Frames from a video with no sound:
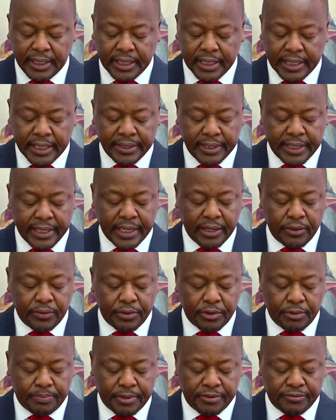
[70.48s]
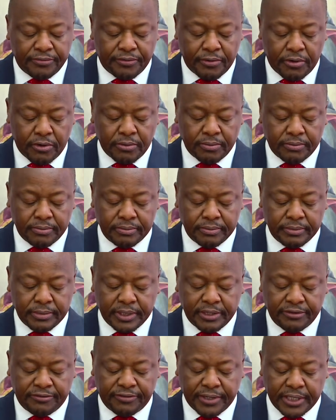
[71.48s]
and that I will perform
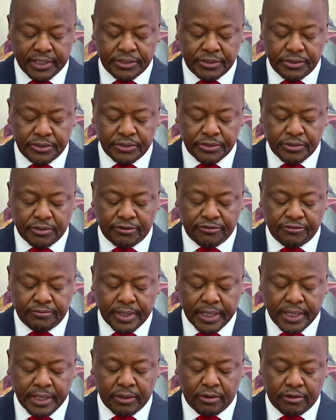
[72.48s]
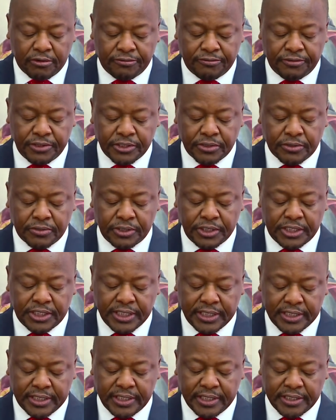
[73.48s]
the functions of my office
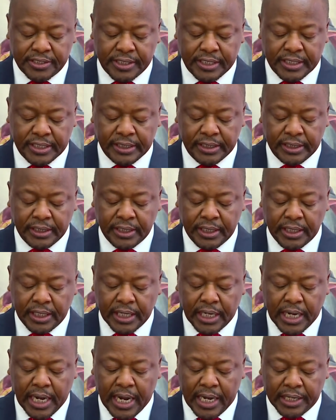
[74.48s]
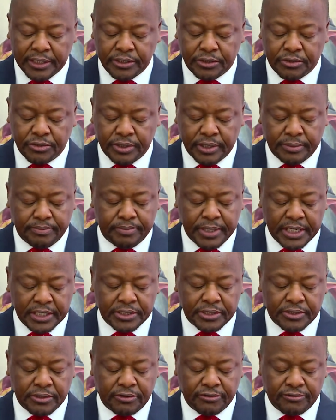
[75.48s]
conscientiously and to the
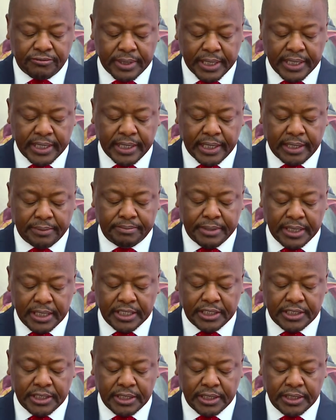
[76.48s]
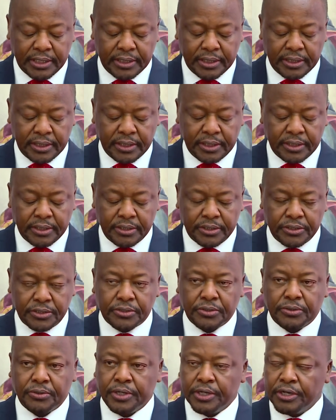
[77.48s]
best of my ability,
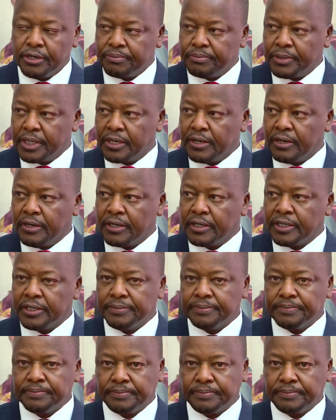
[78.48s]
so help me God.